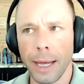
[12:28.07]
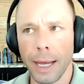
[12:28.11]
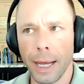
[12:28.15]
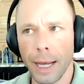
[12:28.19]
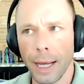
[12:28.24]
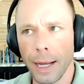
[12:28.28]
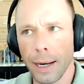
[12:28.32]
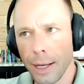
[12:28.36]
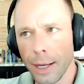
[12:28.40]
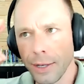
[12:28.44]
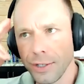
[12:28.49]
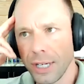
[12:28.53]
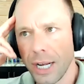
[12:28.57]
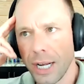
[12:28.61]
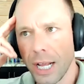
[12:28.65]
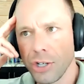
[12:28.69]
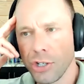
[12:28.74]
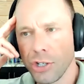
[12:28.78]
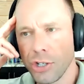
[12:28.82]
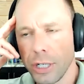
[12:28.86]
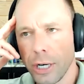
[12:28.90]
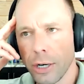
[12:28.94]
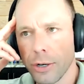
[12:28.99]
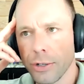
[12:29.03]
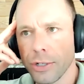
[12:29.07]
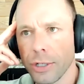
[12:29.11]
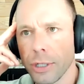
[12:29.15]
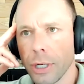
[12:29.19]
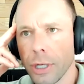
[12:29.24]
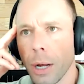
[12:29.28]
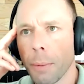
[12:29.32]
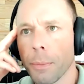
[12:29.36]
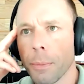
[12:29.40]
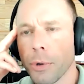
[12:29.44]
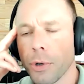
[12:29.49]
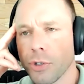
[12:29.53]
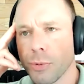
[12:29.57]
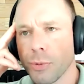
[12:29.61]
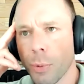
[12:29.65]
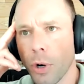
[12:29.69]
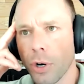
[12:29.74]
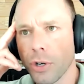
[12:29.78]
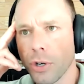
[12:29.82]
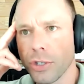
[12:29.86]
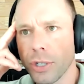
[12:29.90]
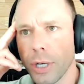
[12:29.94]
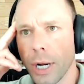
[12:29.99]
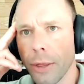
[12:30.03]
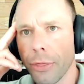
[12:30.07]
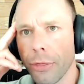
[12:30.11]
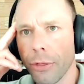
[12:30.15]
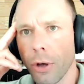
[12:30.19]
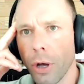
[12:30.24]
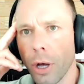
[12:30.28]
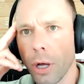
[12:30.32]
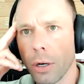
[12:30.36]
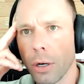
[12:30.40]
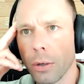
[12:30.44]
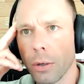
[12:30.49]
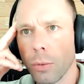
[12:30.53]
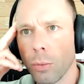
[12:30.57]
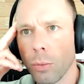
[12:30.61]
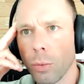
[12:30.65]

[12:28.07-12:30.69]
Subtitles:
And as an engineer, as a numbers person, I thought,